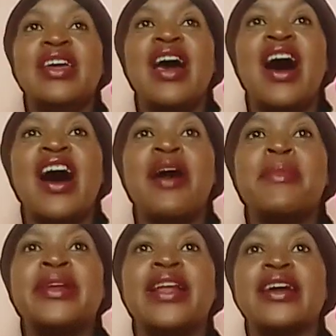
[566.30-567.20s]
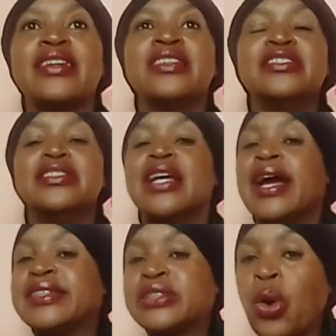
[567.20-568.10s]
Yeah, I mean, like,
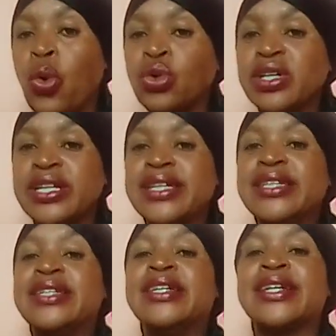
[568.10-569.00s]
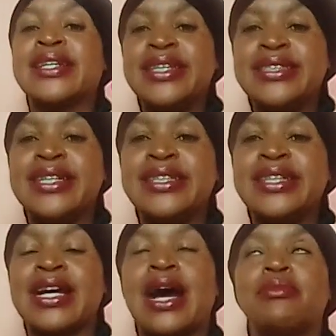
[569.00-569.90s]
it's the only
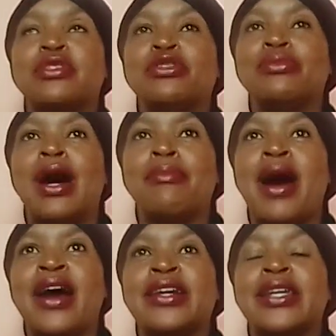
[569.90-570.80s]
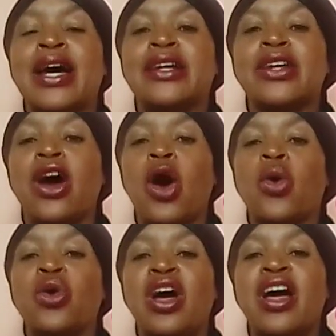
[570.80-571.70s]
reason that comes to my mind that,
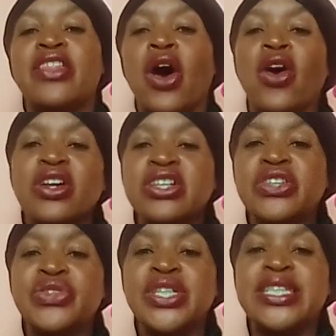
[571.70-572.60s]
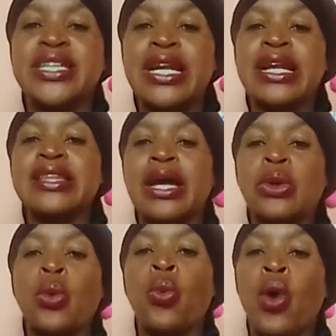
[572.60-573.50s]
oh, the only reason
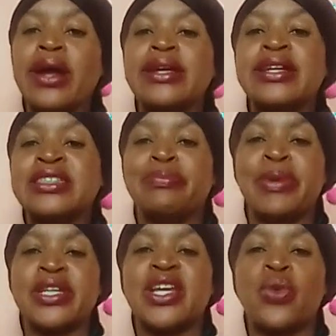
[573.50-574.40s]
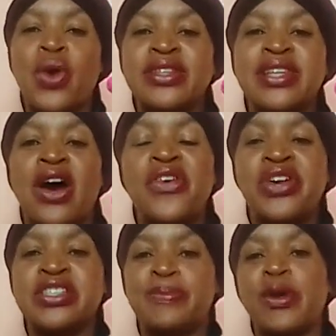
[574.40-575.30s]
that one is bringing one down
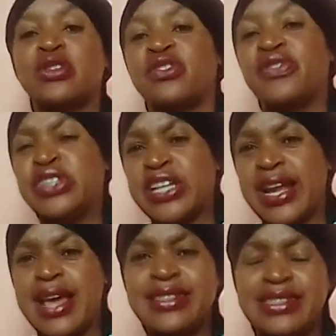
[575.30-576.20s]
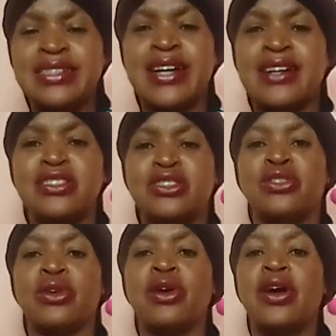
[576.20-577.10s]
is because of jealousy, guys,
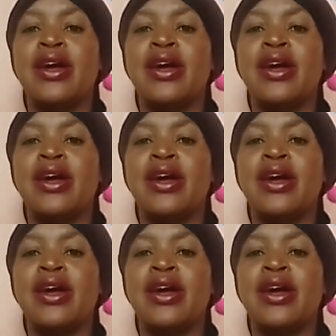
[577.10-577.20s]
you know?